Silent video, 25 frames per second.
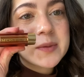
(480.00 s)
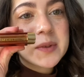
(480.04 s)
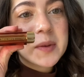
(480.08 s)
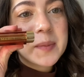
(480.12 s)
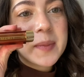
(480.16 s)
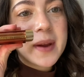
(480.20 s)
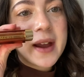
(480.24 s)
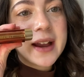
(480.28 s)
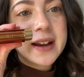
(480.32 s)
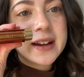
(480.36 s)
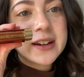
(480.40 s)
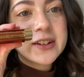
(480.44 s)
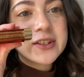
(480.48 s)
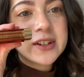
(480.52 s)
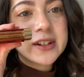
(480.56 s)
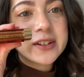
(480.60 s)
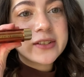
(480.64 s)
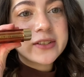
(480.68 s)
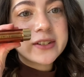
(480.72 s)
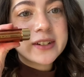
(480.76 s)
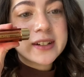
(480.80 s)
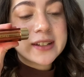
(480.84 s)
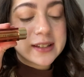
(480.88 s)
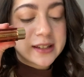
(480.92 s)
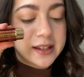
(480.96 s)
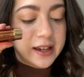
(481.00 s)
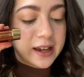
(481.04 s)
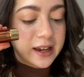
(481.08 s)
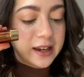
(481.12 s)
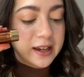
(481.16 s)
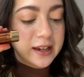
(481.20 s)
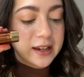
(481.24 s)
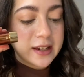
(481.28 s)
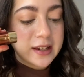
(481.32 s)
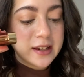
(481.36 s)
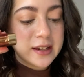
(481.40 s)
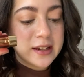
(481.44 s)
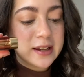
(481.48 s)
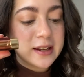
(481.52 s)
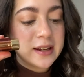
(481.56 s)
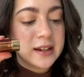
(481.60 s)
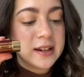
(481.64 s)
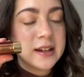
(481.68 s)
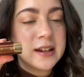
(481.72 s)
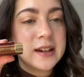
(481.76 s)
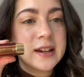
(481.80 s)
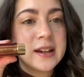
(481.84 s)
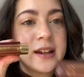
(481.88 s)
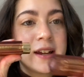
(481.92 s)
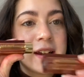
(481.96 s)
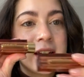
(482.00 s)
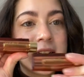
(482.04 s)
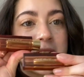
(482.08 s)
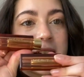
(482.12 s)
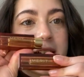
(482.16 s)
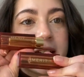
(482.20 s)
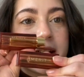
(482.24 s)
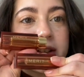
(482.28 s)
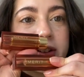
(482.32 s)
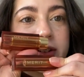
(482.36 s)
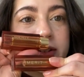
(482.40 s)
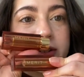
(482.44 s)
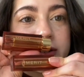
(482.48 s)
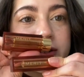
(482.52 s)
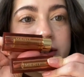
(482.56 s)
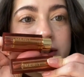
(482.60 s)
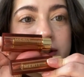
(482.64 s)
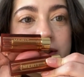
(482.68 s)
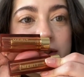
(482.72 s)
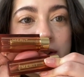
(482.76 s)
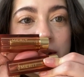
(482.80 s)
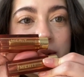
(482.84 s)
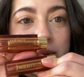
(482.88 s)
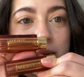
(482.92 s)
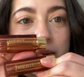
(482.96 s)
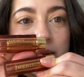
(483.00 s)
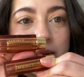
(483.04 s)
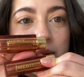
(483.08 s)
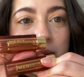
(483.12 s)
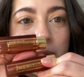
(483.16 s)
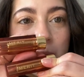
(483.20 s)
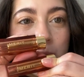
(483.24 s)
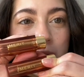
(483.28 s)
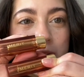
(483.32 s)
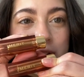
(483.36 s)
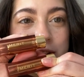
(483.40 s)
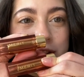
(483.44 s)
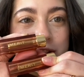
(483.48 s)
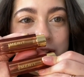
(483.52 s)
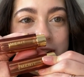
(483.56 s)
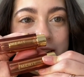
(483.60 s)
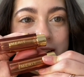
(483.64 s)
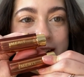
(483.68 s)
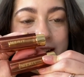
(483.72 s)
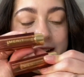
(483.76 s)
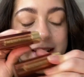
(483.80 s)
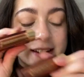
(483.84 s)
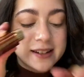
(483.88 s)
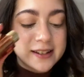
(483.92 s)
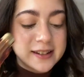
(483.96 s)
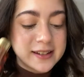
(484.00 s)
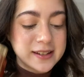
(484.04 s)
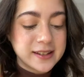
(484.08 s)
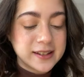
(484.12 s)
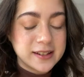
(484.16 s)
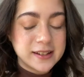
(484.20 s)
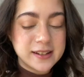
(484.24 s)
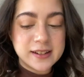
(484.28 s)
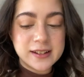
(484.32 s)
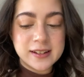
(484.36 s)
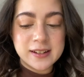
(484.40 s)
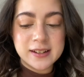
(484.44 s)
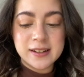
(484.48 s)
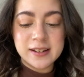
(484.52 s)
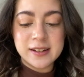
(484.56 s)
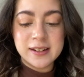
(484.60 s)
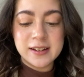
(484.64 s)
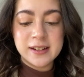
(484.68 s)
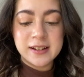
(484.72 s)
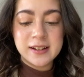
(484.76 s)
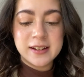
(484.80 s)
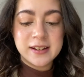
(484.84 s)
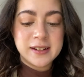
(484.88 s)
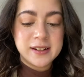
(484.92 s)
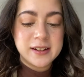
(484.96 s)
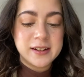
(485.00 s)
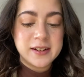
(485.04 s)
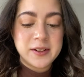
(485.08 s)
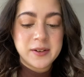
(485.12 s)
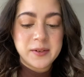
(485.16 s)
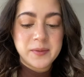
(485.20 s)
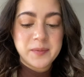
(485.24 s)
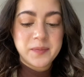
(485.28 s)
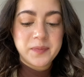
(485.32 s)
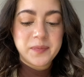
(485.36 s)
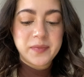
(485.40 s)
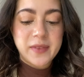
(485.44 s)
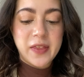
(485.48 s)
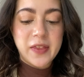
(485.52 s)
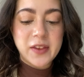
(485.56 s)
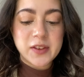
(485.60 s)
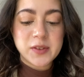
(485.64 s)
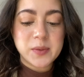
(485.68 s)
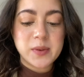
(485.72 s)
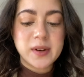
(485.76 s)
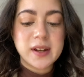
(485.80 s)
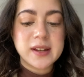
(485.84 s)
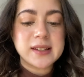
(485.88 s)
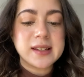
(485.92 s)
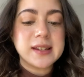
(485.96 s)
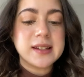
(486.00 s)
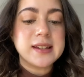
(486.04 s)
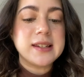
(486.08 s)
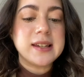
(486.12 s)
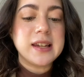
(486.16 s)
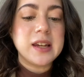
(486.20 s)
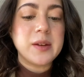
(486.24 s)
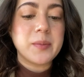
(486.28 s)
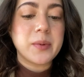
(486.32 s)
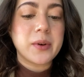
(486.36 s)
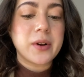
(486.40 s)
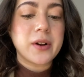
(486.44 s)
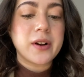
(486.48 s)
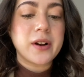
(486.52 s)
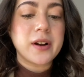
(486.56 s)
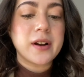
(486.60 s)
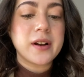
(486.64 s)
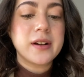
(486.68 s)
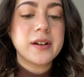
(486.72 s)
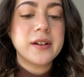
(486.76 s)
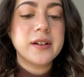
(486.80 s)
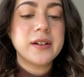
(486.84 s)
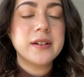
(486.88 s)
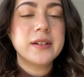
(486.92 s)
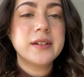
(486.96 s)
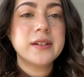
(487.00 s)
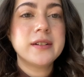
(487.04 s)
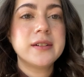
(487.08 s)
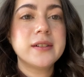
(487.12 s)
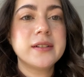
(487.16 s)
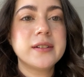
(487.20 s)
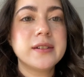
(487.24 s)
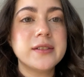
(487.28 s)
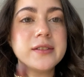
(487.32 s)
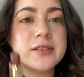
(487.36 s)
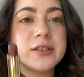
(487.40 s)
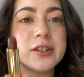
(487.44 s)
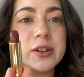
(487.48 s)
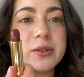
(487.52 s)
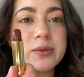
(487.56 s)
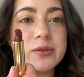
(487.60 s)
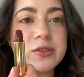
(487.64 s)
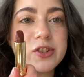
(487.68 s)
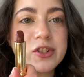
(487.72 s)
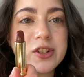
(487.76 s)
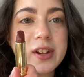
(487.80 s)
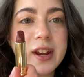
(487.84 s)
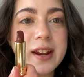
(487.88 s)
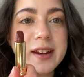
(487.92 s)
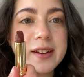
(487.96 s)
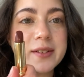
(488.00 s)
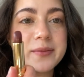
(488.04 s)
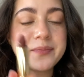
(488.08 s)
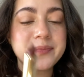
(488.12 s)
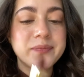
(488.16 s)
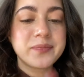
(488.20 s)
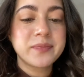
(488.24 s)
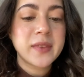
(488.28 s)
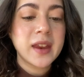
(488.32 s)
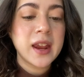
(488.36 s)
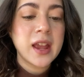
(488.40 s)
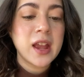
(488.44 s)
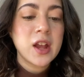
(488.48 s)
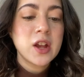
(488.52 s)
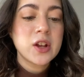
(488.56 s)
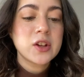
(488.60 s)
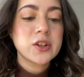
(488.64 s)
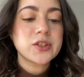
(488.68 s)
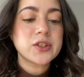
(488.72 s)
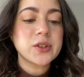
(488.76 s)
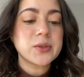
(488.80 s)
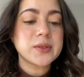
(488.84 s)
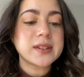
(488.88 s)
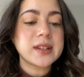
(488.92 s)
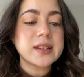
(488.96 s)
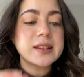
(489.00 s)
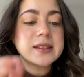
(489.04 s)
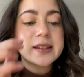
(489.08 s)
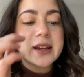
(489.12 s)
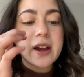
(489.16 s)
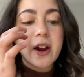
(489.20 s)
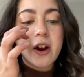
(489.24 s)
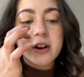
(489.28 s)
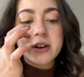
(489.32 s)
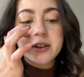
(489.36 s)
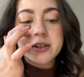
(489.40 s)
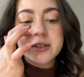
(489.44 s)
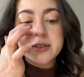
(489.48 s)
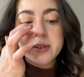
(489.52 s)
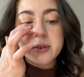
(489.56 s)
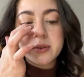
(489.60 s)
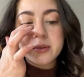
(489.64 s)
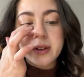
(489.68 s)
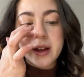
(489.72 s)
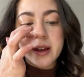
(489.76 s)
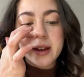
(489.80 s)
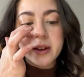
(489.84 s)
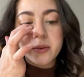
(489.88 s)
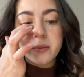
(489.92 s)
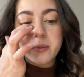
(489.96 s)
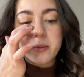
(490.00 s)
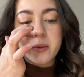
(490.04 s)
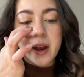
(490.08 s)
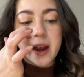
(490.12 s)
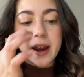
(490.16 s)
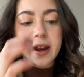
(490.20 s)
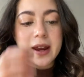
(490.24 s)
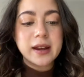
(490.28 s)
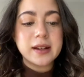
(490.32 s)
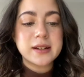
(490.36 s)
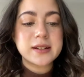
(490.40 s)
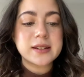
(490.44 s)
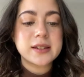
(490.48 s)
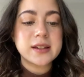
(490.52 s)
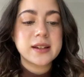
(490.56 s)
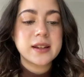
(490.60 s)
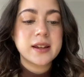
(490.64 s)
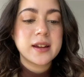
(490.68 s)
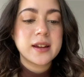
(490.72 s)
the packaging looks like. They're just so gorgeous. And this one is a deeper nude shade. So since they are so lightweight,